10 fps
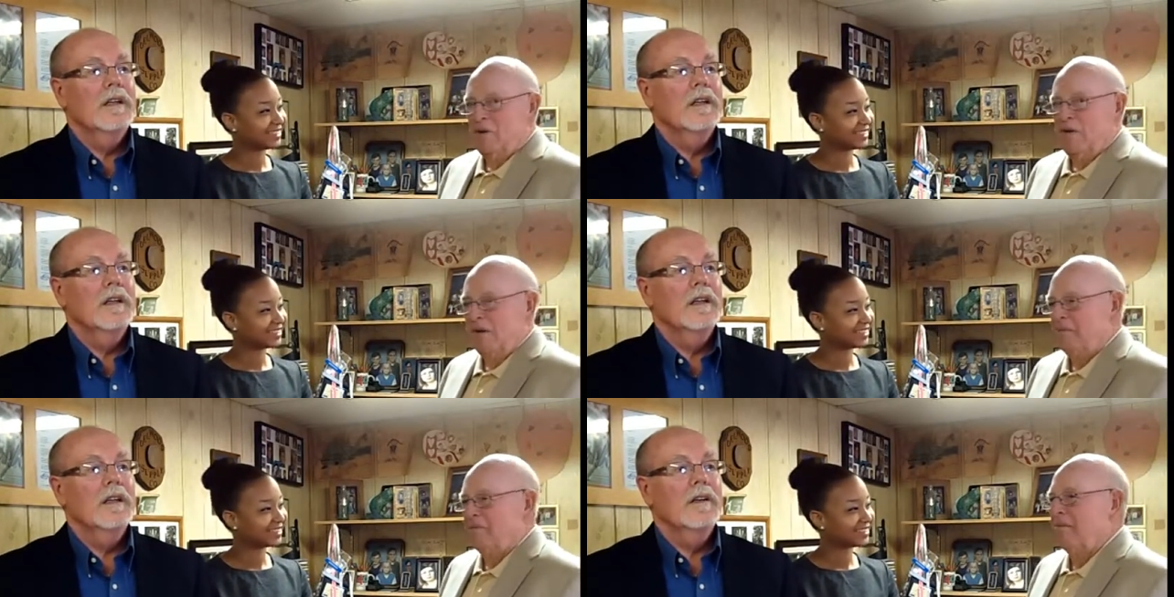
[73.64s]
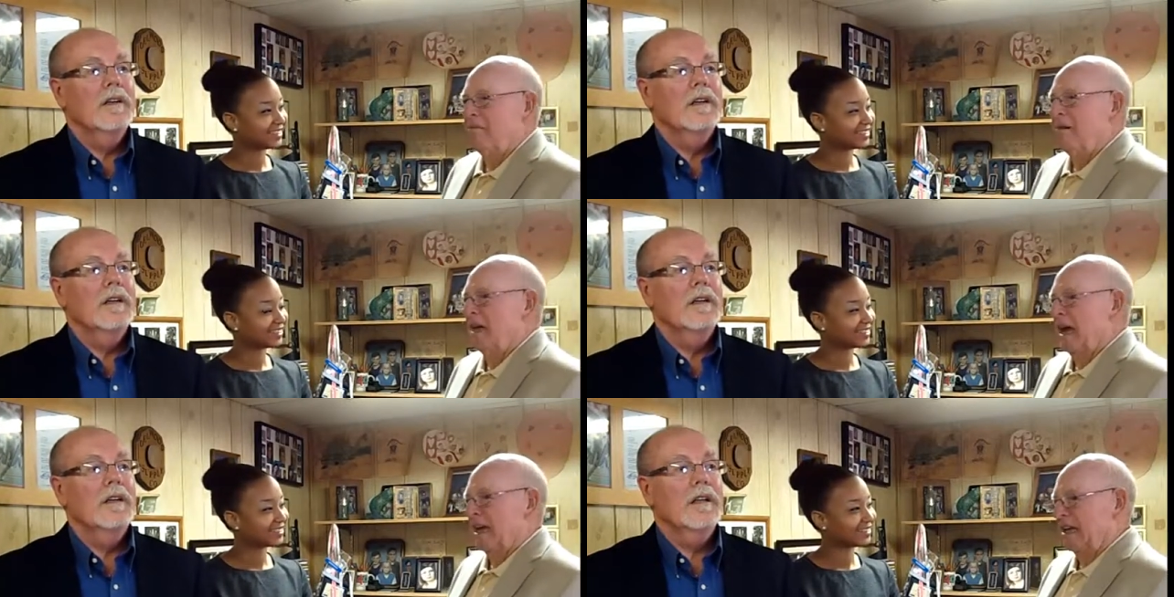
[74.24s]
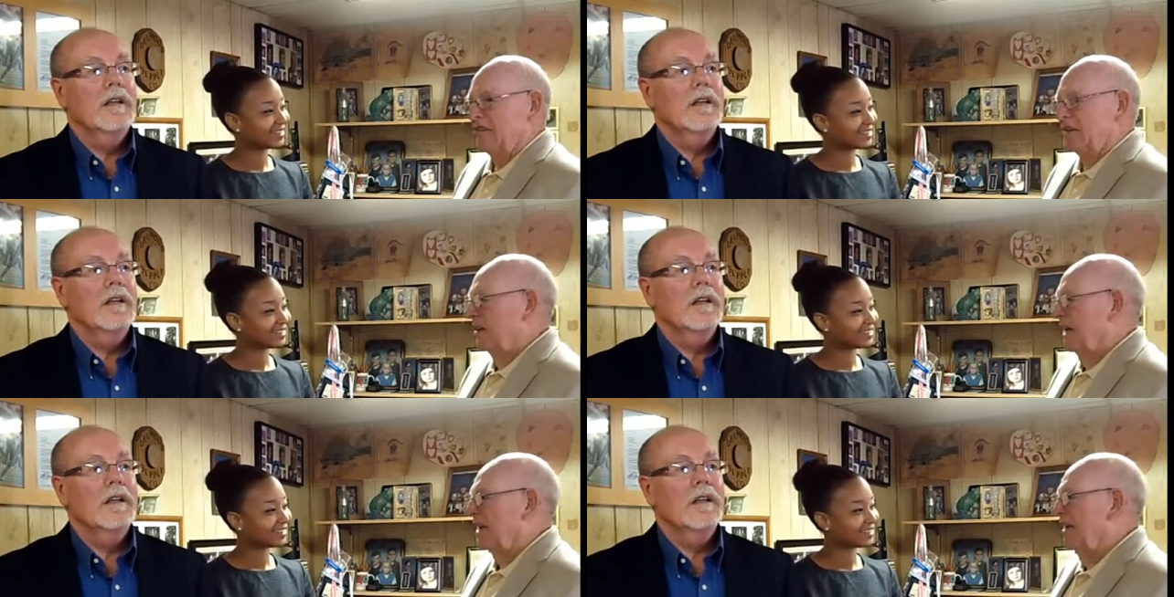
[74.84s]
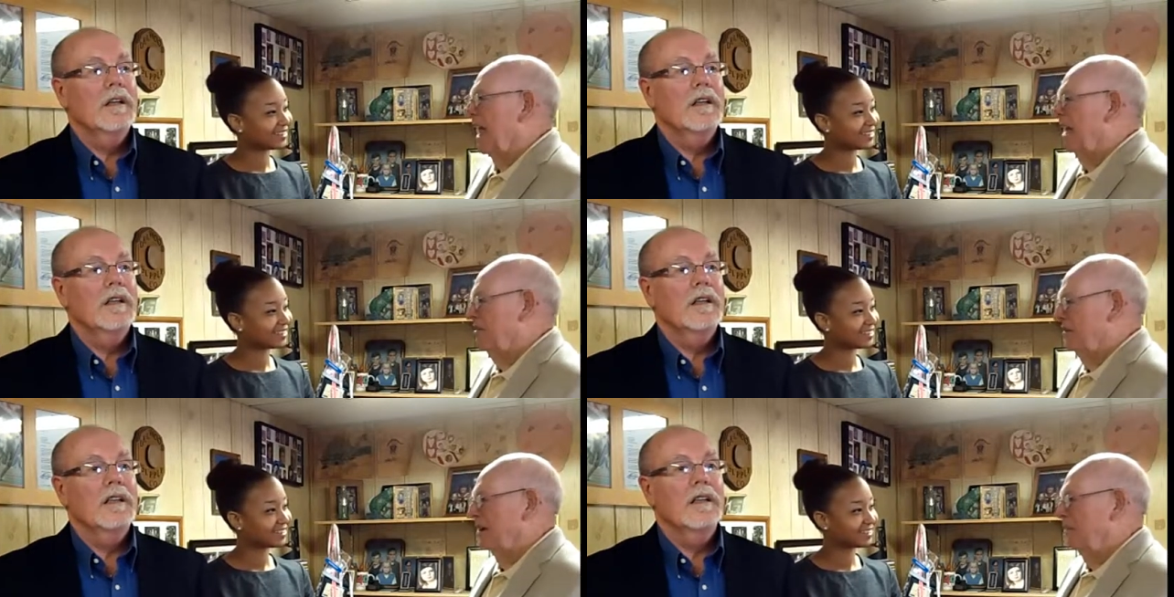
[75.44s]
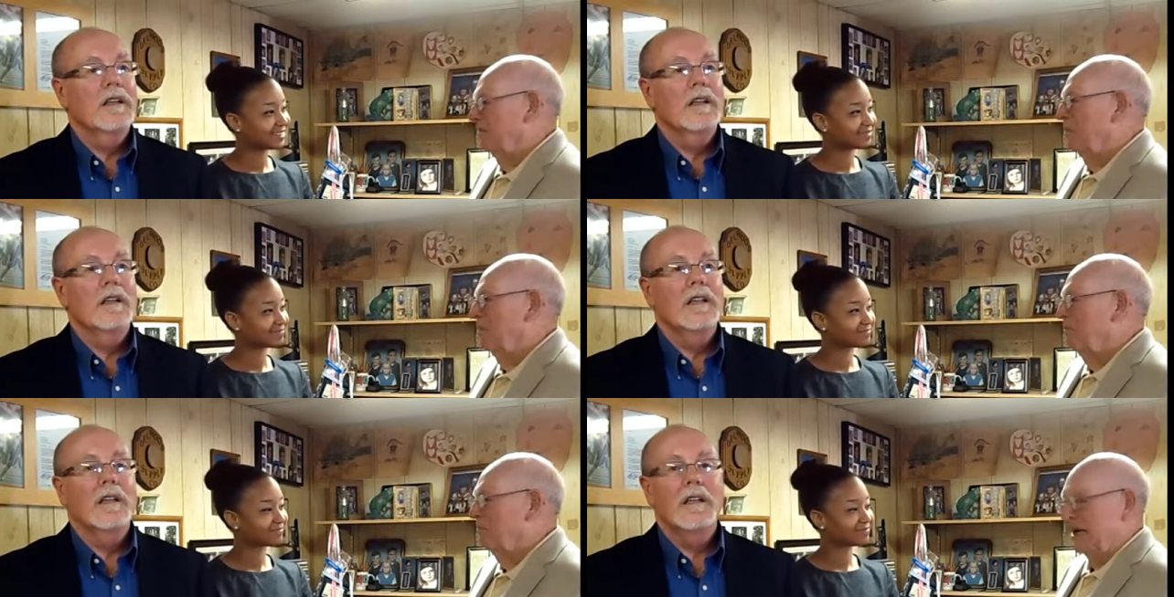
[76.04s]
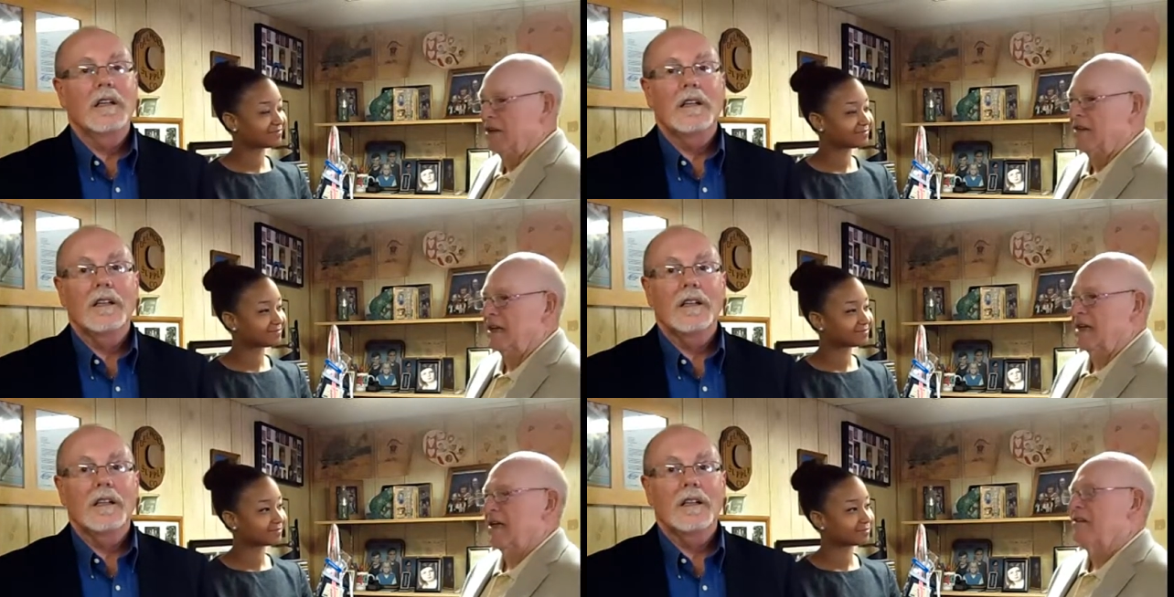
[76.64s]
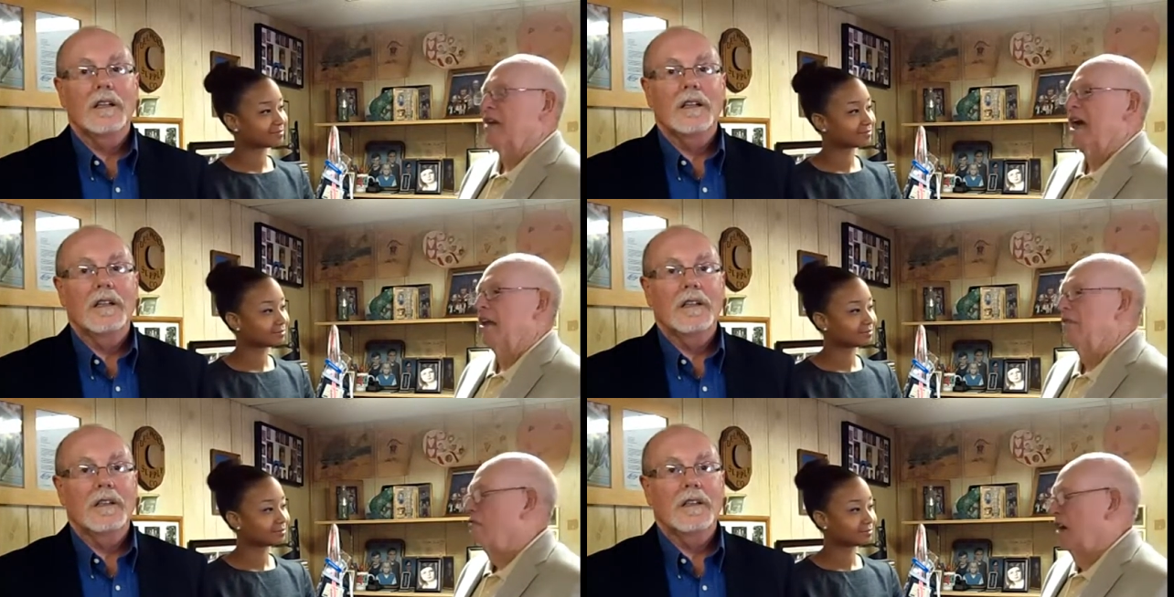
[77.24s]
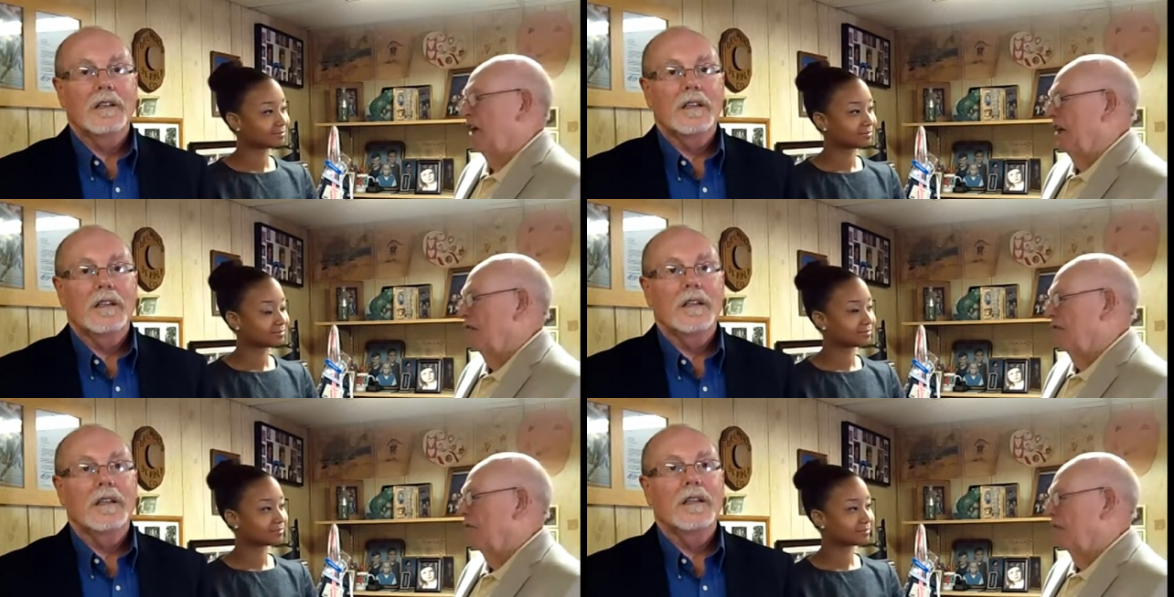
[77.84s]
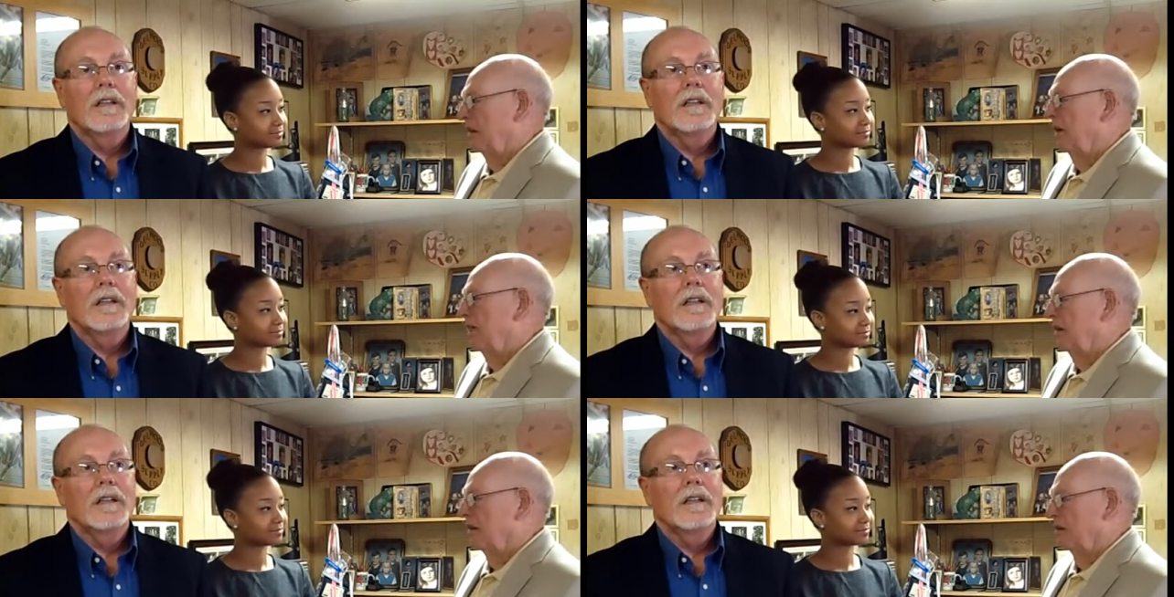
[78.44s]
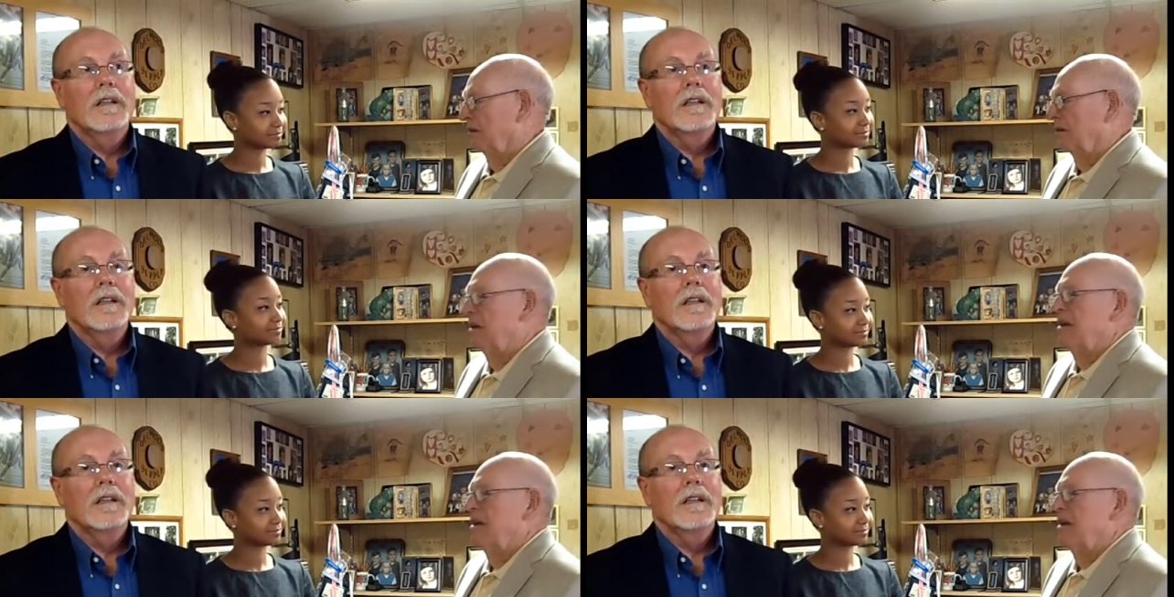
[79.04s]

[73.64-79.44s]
Speaker 1: Well, the I guess the technology is the main thing that's kind of changed over the years.